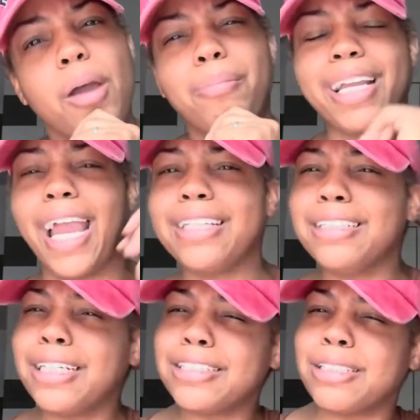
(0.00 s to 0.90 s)
Michaela
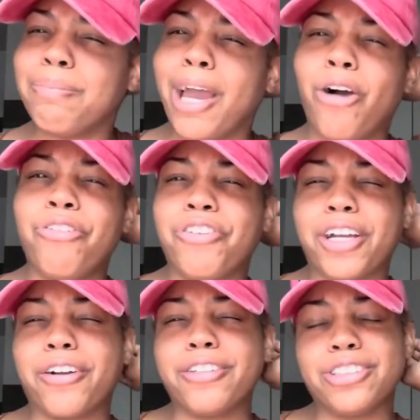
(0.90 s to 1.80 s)
needs a male
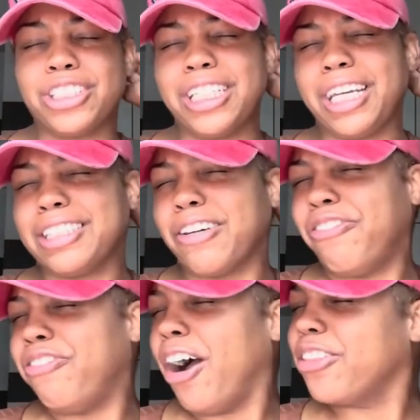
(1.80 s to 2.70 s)
figure. She needs a
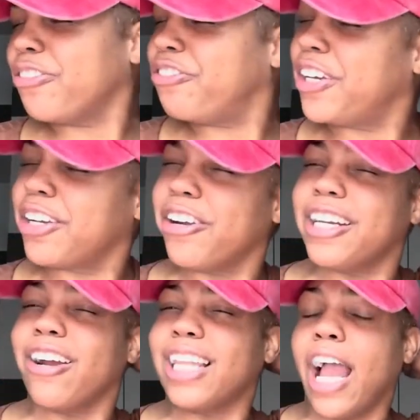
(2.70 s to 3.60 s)
father figure in
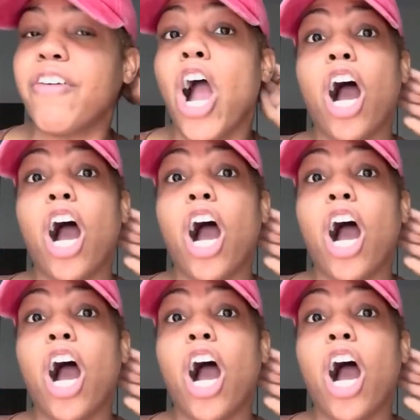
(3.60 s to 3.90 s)
her life.